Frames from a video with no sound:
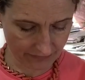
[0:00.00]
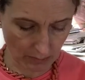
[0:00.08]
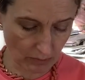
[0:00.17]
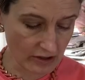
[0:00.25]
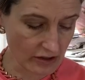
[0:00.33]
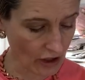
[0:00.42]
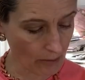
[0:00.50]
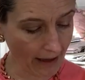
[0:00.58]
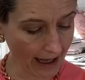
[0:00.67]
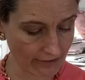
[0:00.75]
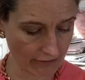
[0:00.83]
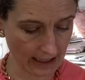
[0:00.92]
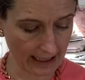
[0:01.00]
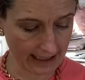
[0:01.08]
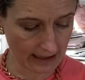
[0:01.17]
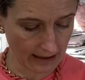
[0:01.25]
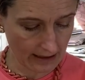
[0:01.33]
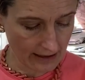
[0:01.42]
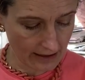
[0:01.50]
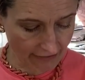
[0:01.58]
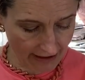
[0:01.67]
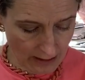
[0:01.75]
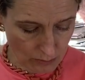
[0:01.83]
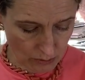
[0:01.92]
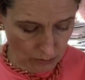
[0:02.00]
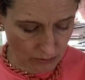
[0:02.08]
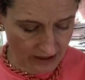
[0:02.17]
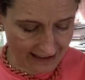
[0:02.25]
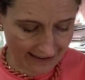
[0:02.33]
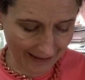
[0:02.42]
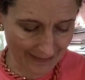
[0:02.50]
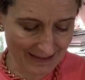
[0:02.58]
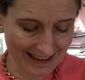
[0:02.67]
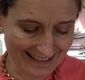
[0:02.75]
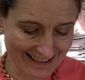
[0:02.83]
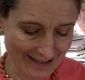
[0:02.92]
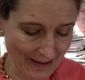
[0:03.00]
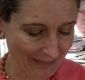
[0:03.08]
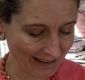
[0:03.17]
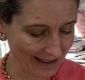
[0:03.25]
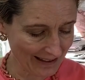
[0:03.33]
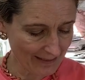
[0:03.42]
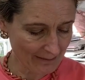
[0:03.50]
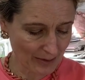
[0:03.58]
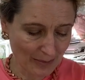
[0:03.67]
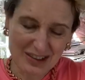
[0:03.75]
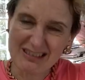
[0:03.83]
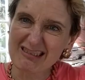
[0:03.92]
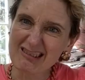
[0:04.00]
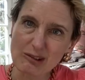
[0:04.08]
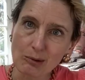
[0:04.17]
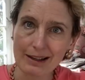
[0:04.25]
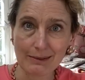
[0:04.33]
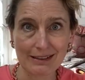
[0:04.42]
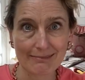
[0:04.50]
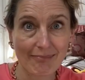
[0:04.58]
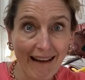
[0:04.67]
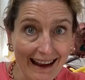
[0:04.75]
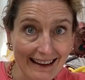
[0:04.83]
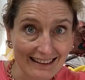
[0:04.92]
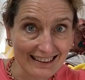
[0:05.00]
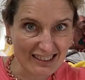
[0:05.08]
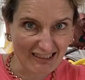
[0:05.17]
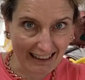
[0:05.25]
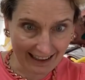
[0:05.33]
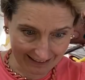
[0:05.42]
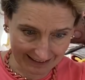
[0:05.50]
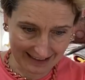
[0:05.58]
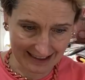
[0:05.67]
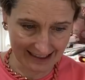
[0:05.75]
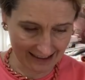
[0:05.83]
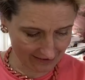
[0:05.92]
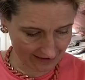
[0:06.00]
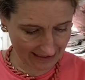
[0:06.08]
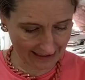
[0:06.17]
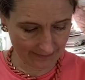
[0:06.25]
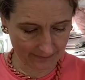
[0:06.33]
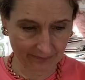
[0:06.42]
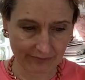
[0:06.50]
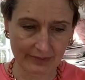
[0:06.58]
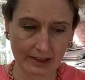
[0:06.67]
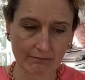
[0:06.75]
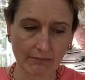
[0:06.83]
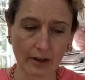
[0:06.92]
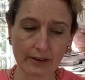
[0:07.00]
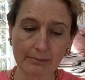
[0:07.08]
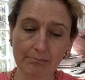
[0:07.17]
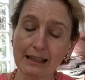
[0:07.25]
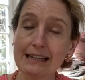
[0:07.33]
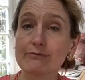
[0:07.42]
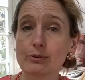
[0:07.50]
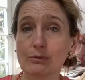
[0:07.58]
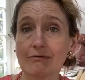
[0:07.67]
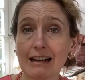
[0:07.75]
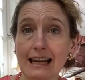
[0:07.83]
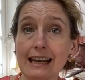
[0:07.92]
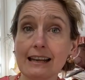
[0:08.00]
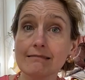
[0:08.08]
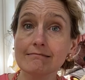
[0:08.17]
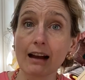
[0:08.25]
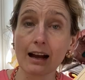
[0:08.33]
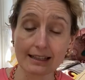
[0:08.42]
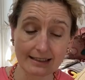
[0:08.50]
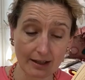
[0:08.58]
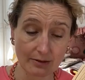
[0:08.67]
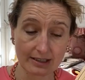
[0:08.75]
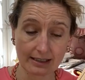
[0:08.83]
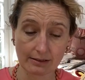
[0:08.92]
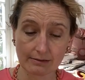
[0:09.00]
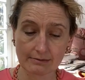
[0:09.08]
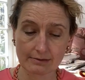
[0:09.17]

It wasn't so bad, really. The face was all slimy and drippy, but it wasn't crawling with maggots or anything disgusting. Rather peaceful, really, lying so still.